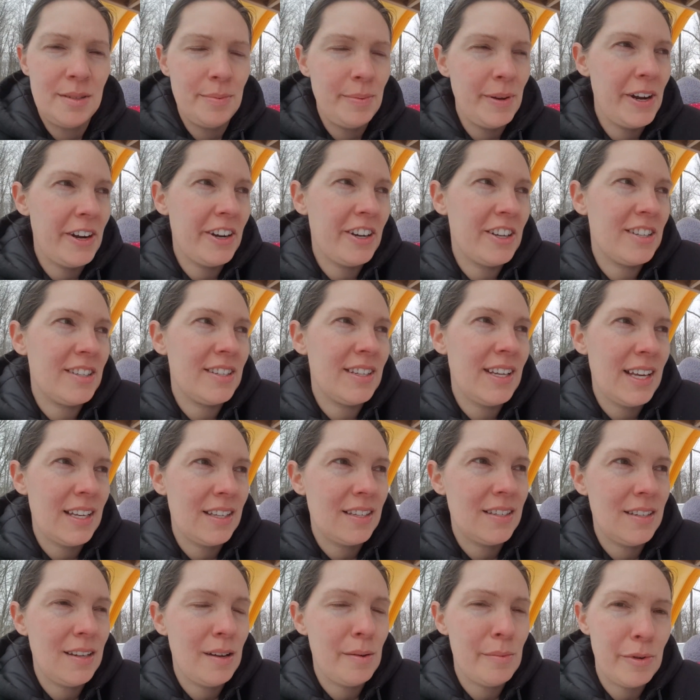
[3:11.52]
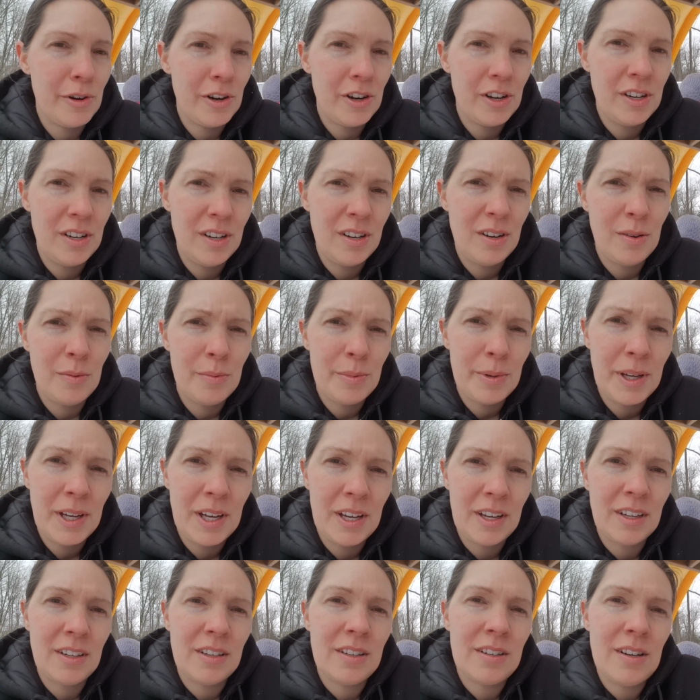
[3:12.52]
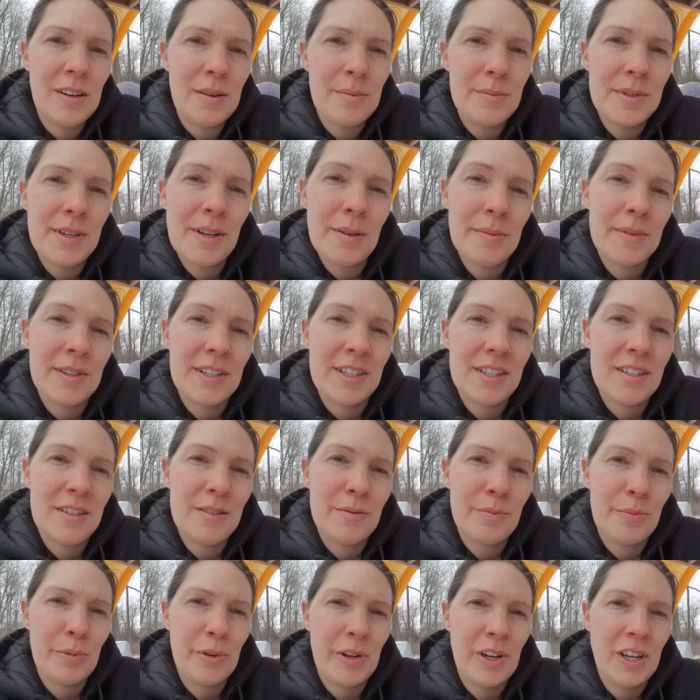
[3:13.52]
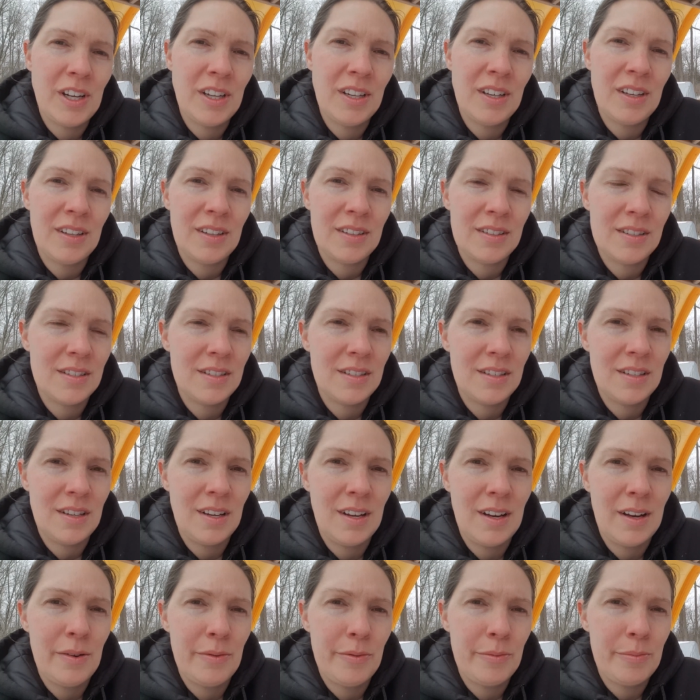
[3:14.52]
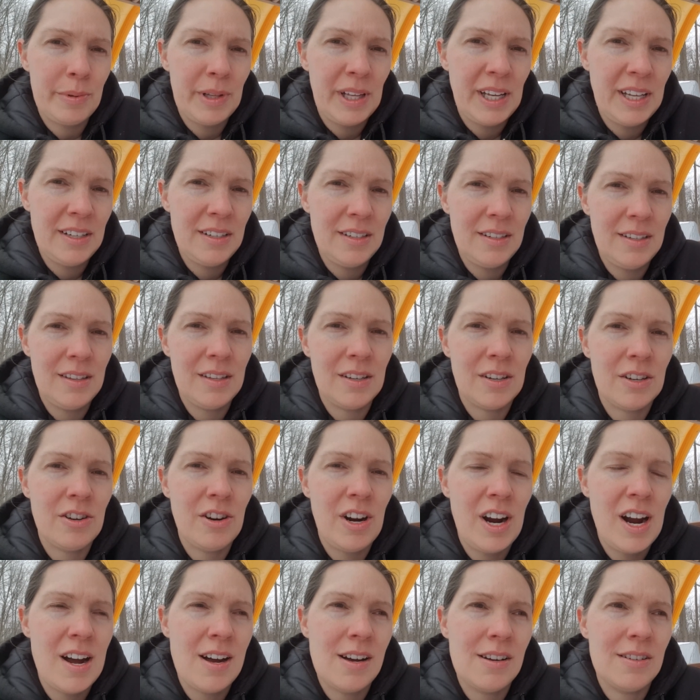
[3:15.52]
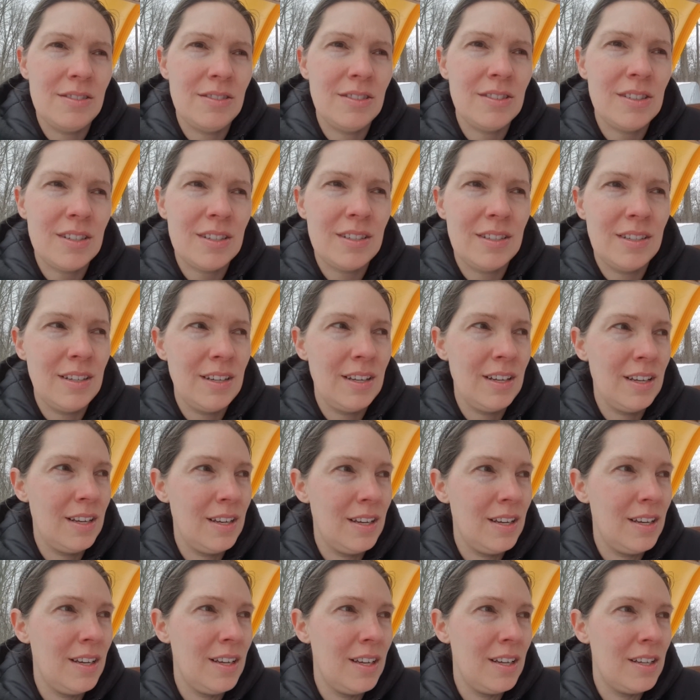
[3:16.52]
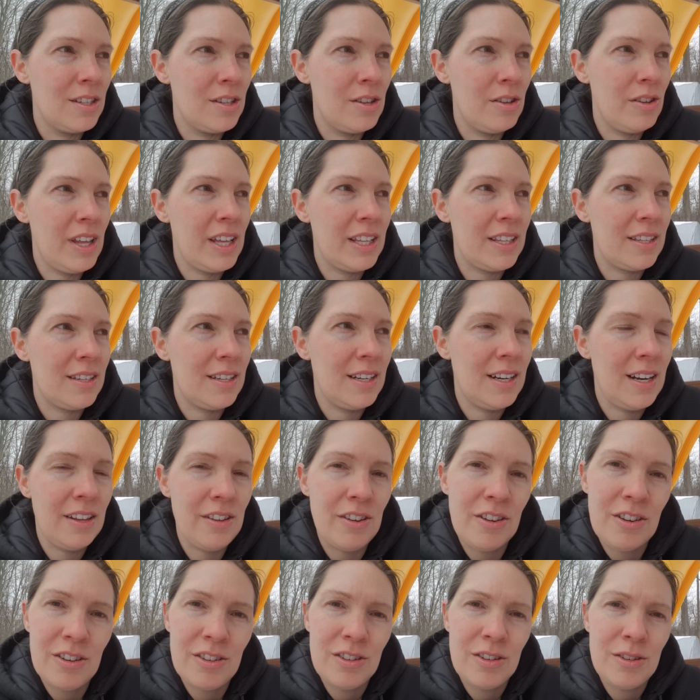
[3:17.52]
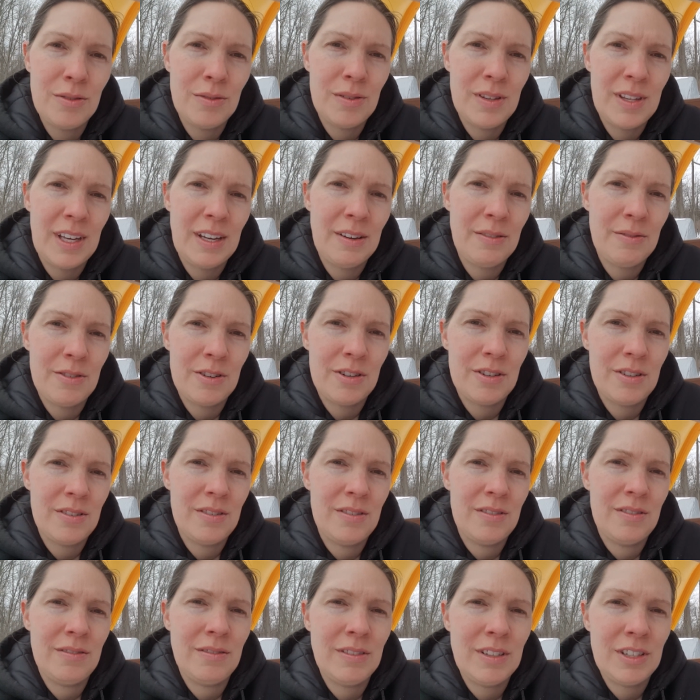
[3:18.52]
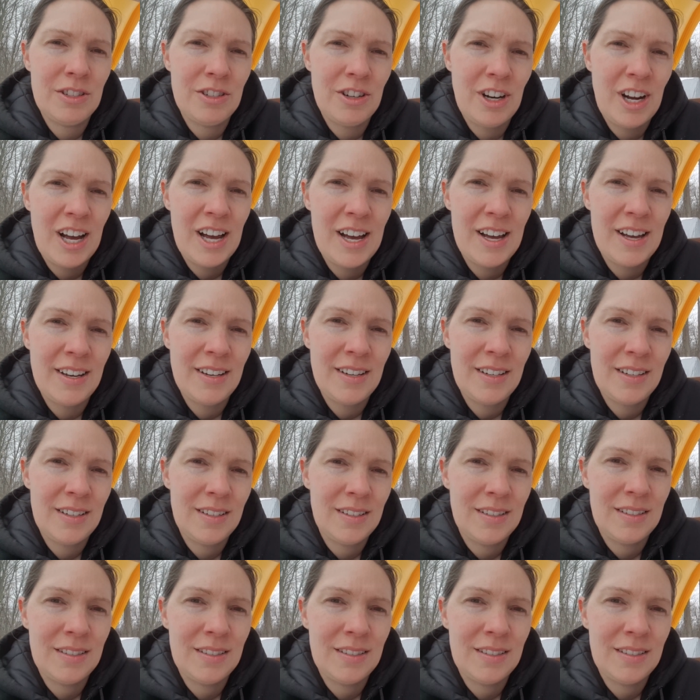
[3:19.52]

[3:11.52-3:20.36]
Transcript: asparagus last summer and hoping it comes up this spring. I planted the crowns, so that's another new thing we tried.